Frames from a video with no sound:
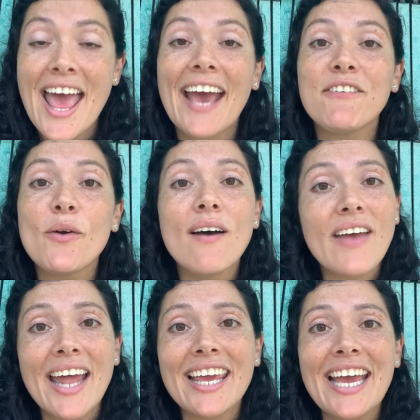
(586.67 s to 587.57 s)
If you have
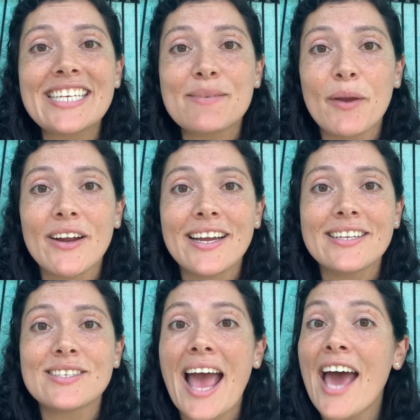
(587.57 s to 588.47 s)
any
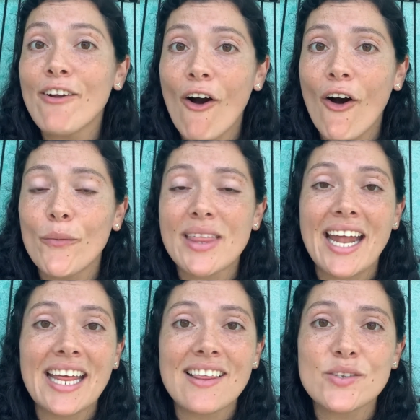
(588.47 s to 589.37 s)
experience at all with
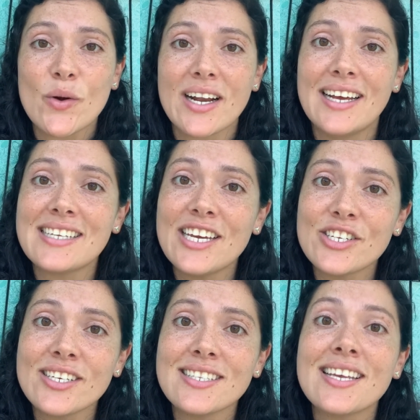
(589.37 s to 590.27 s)
any of these
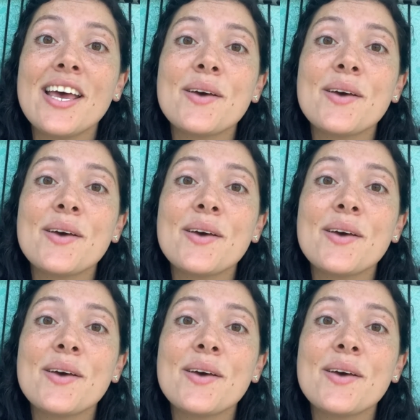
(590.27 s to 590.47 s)
organizations,